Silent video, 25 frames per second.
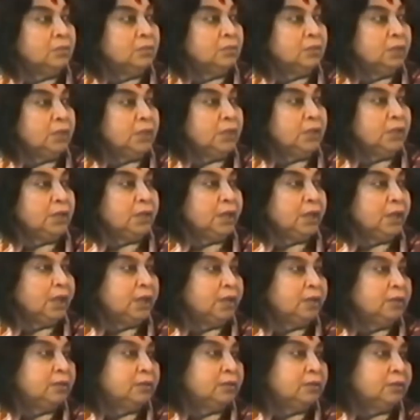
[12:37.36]

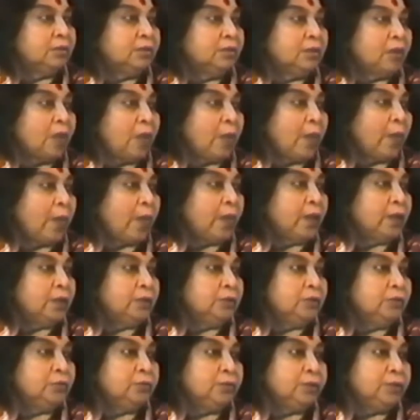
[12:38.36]
area,
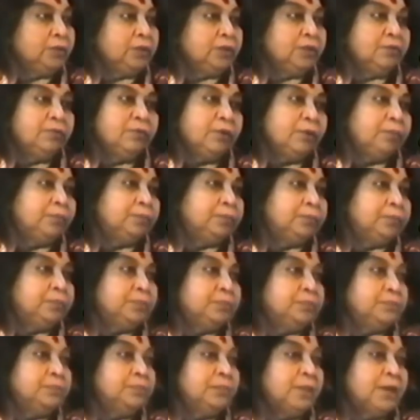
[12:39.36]
you will give up
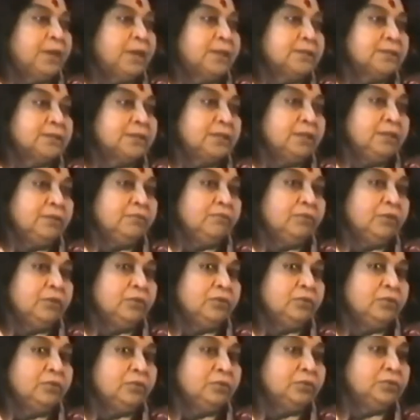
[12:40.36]
asking for
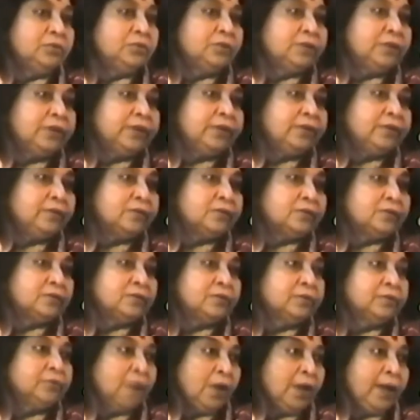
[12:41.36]
gross things
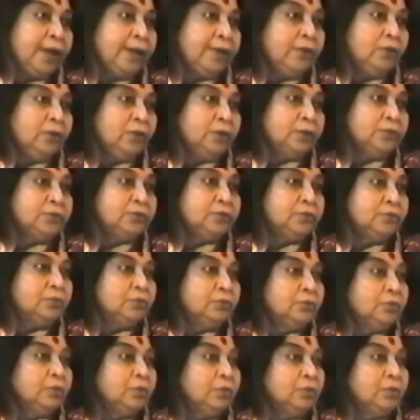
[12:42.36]
and
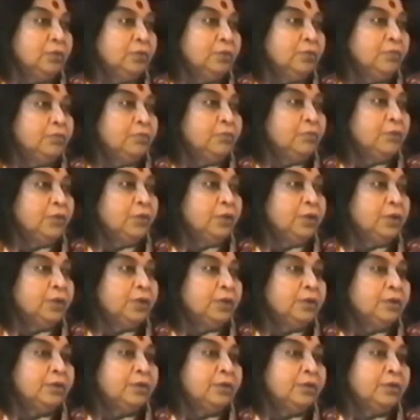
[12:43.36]
also for
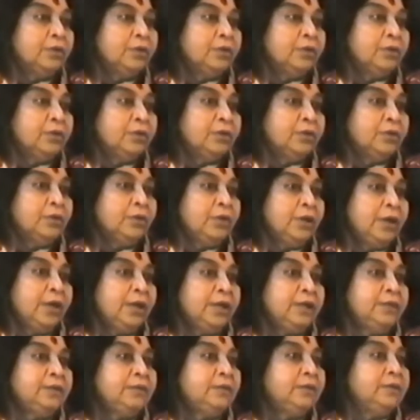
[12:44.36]

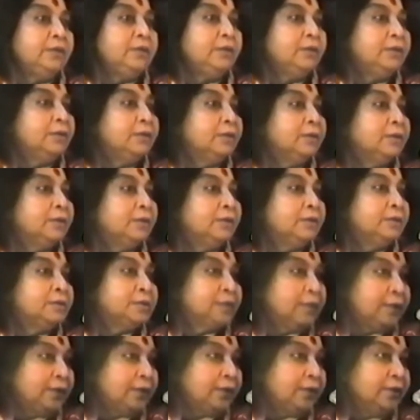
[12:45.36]
anything
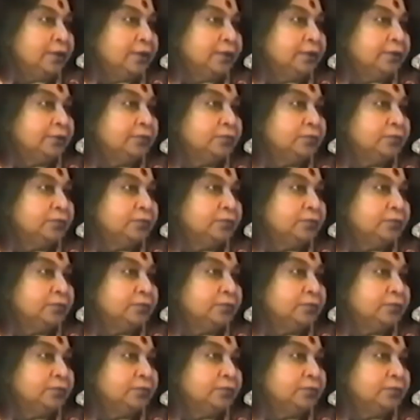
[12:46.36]
subtler.